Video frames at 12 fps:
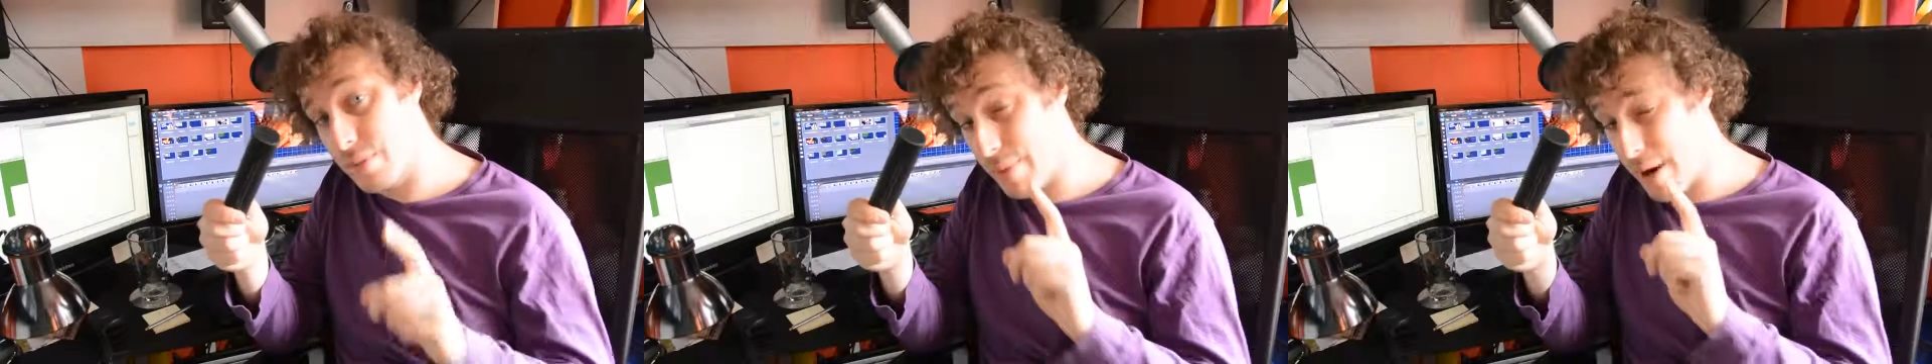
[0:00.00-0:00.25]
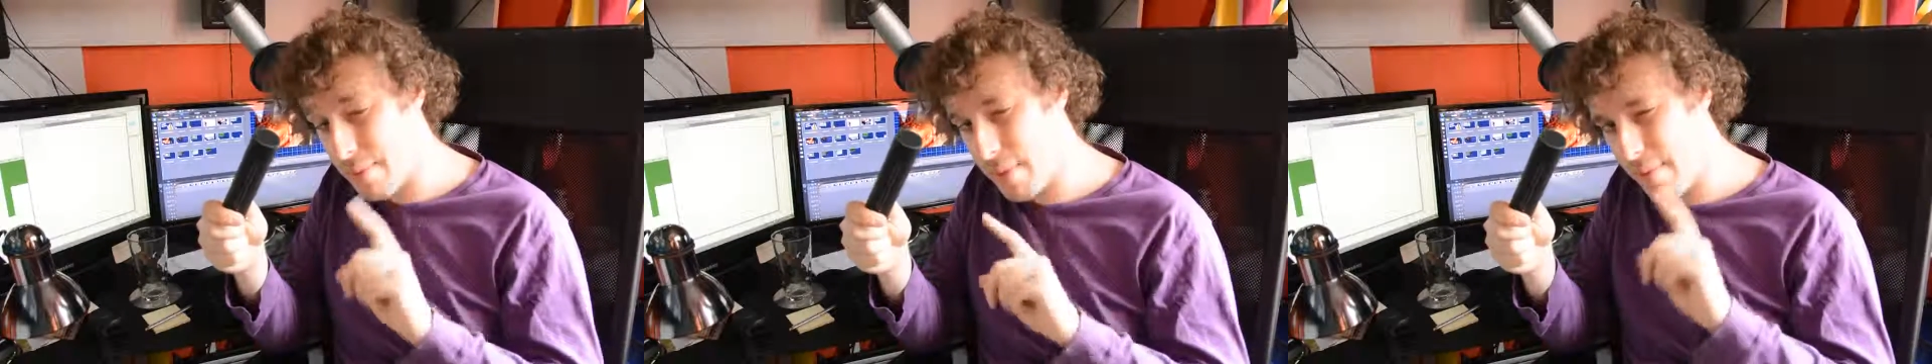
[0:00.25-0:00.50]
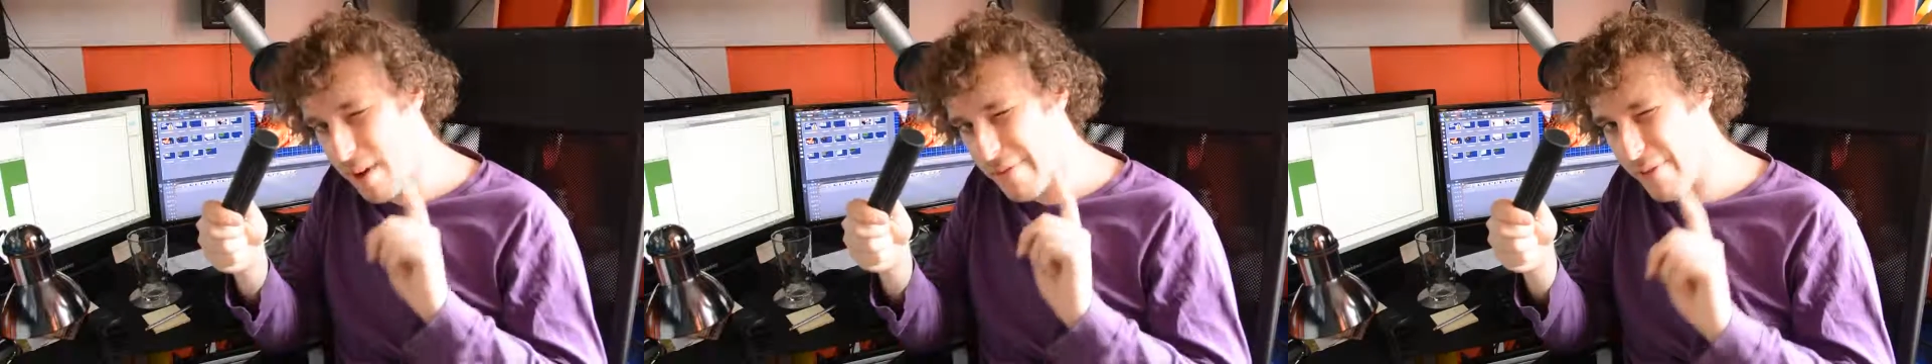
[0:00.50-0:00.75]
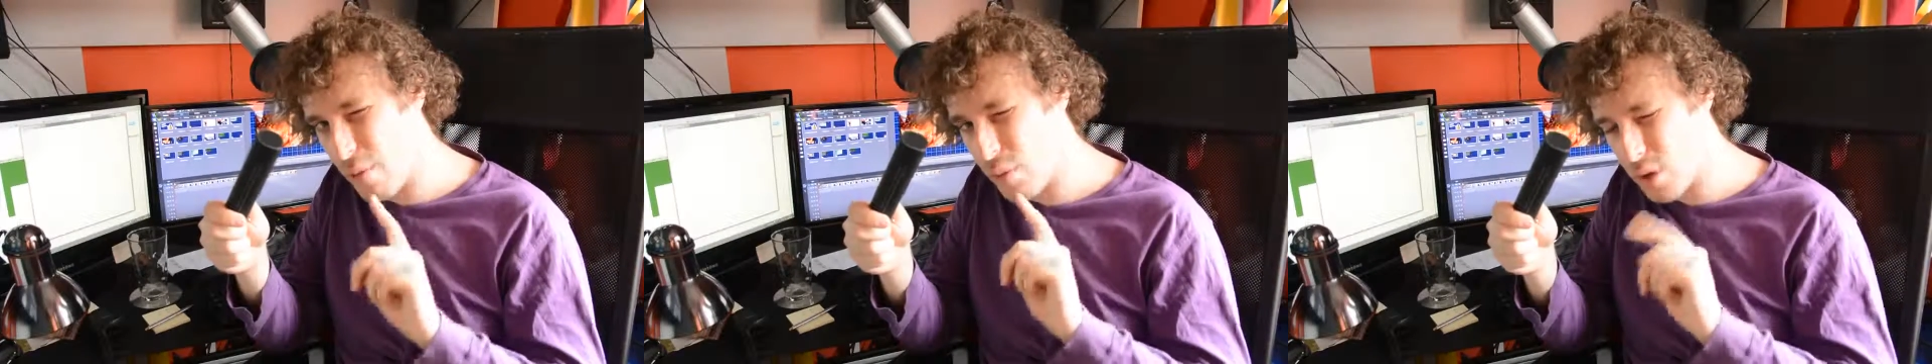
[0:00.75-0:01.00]
and bearing in mind my
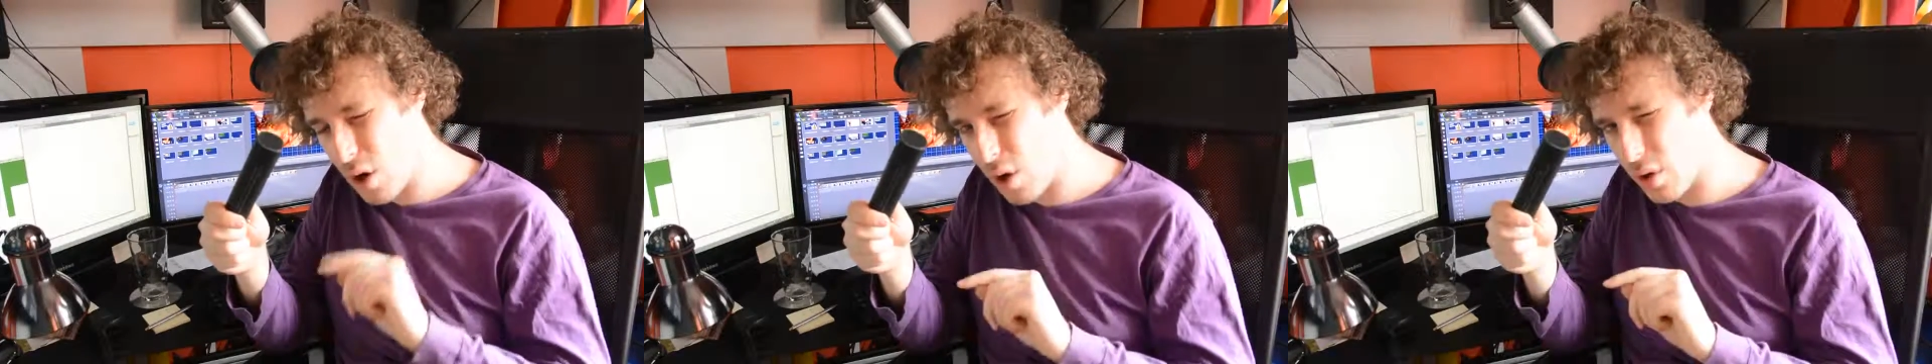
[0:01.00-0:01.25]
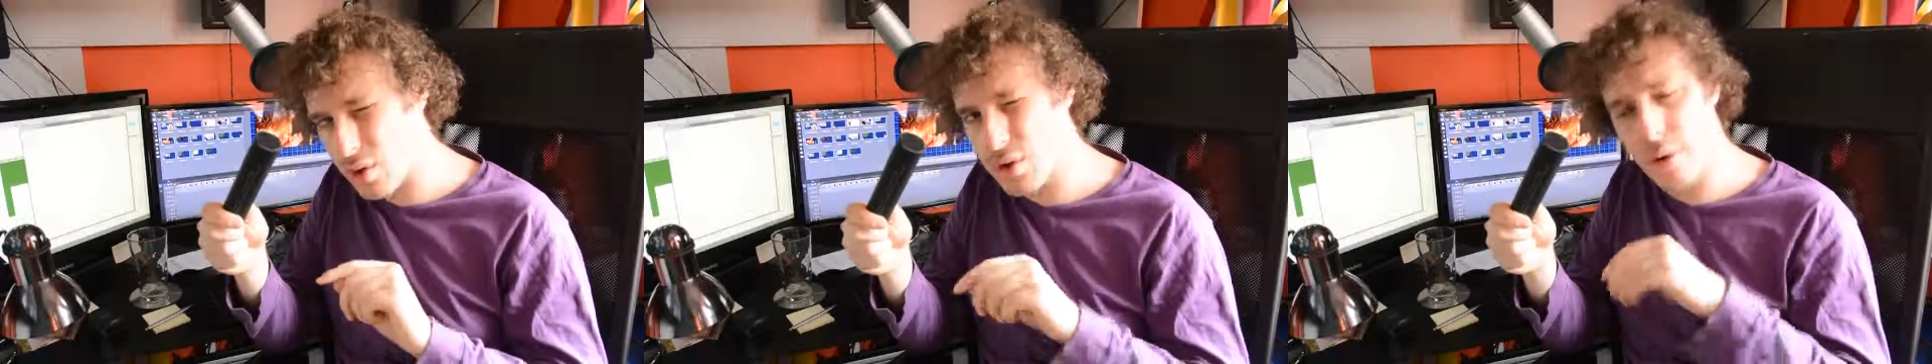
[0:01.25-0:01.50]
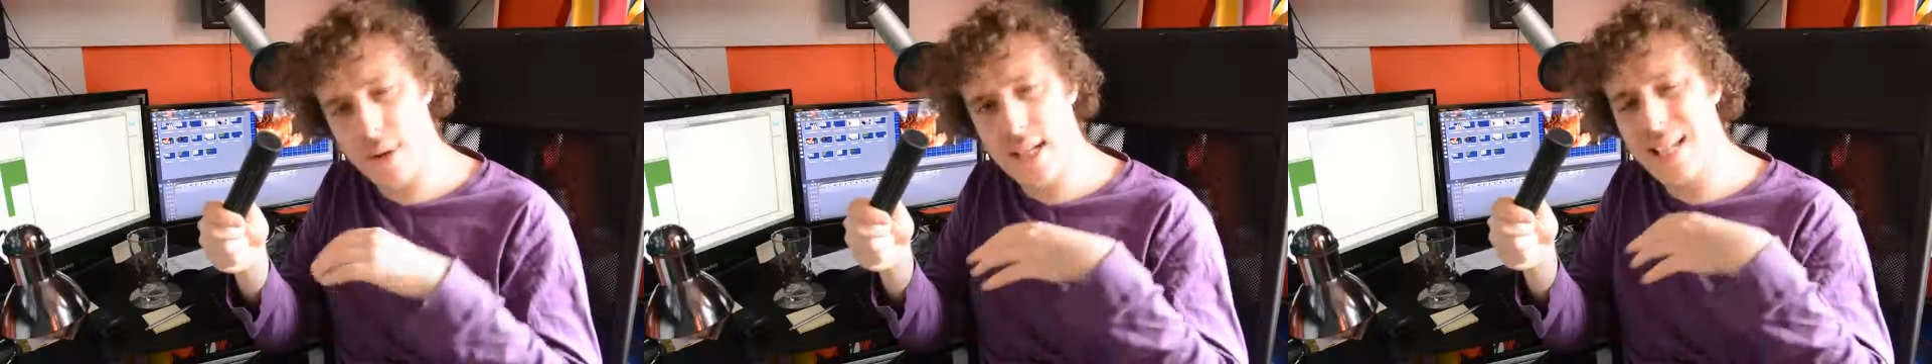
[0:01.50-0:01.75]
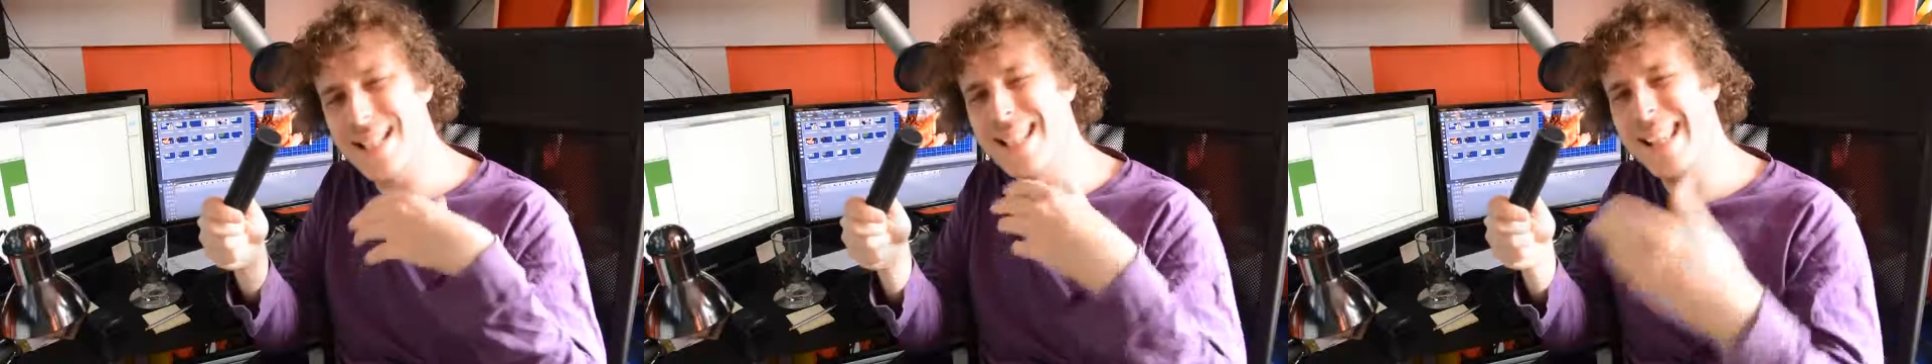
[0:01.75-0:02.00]
phone was on, so it
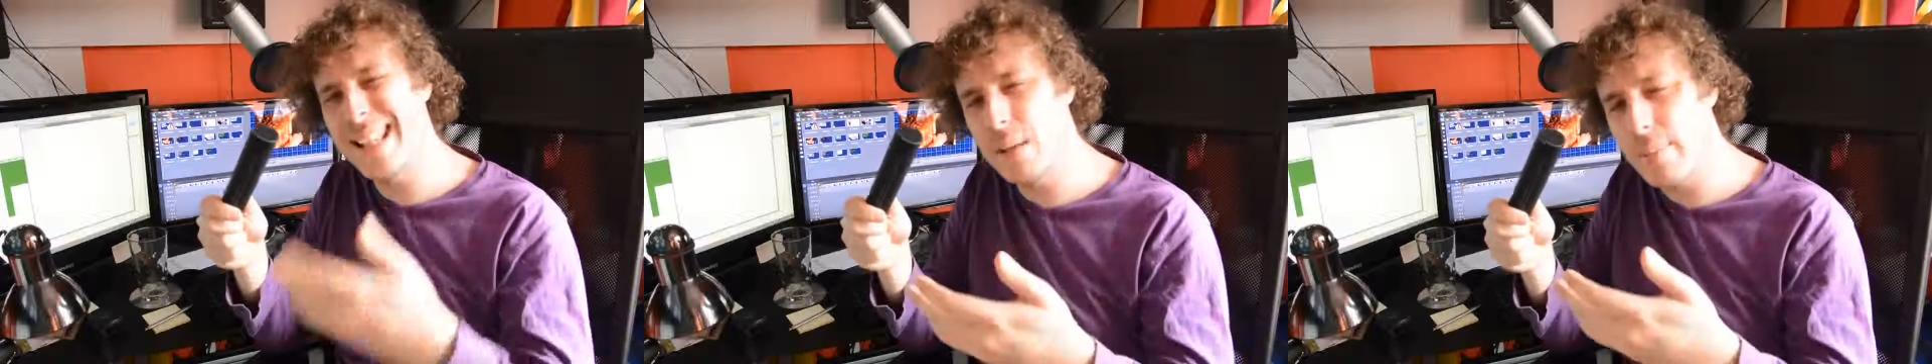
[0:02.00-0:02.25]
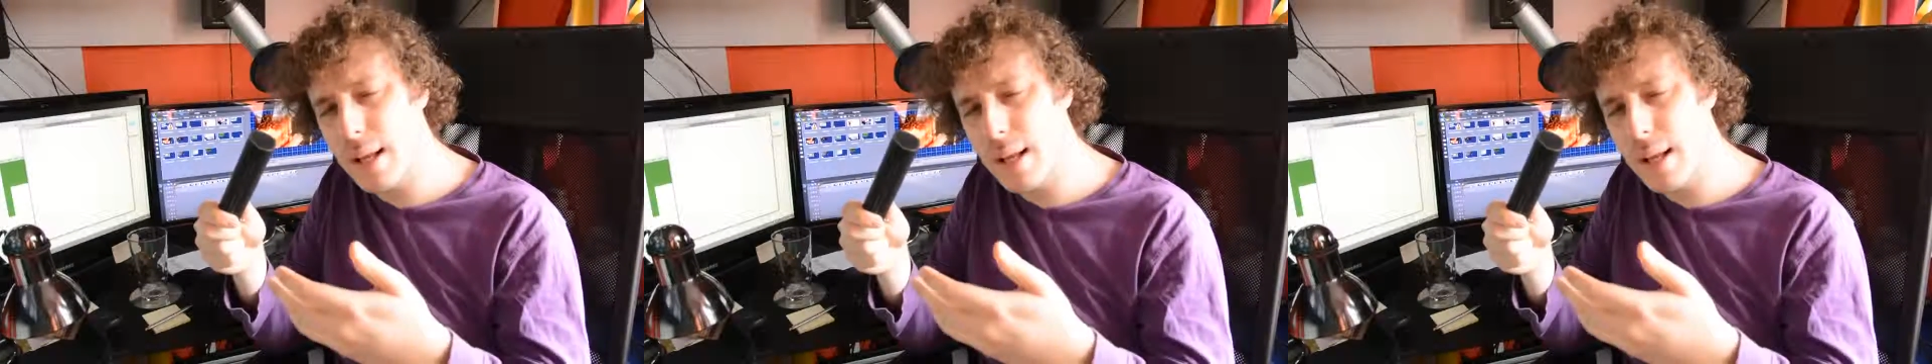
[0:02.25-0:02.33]
takes a little